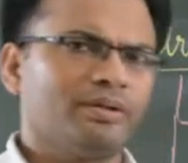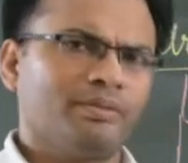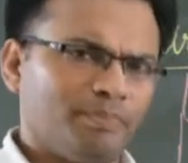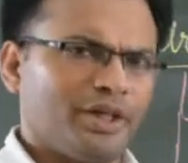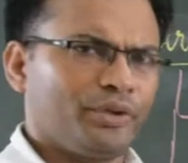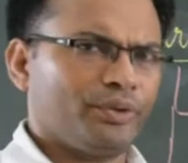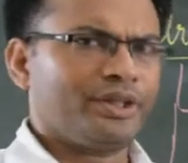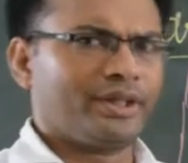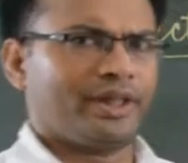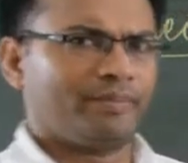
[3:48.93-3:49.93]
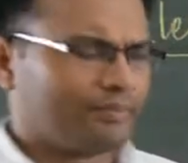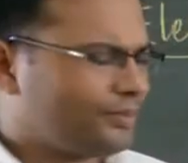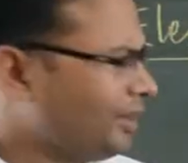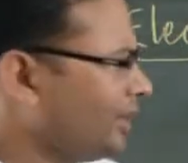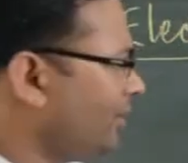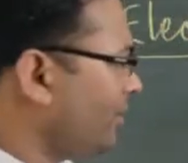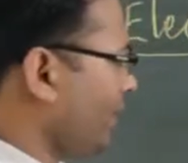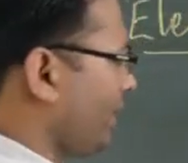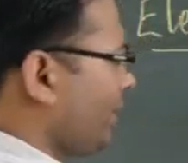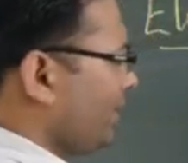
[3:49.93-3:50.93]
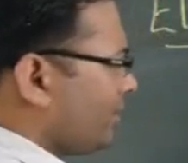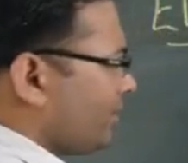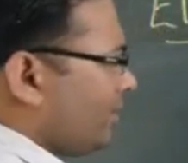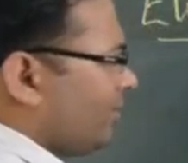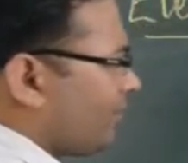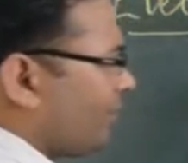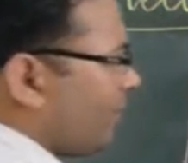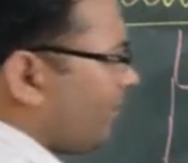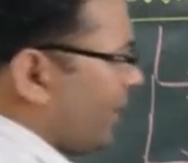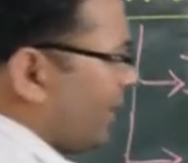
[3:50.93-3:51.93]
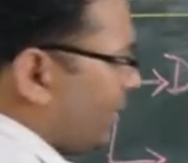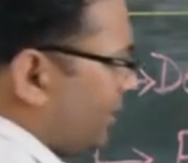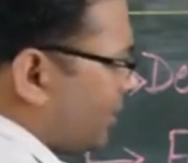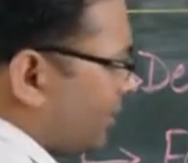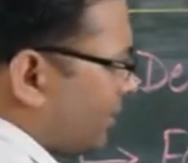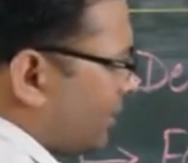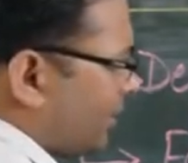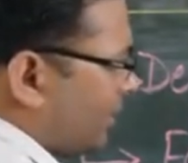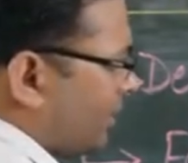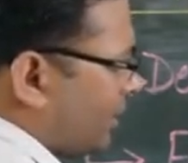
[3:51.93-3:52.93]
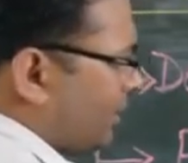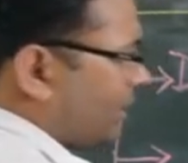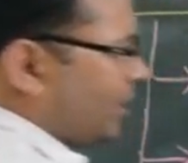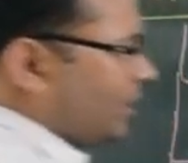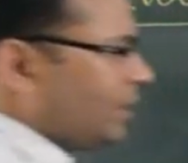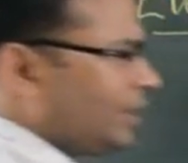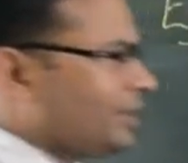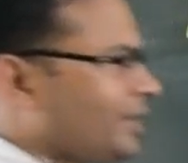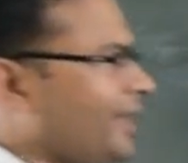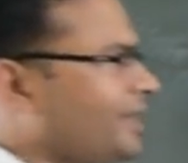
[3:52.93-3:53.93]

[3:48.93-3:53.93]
per unit time. Okay, so formula is like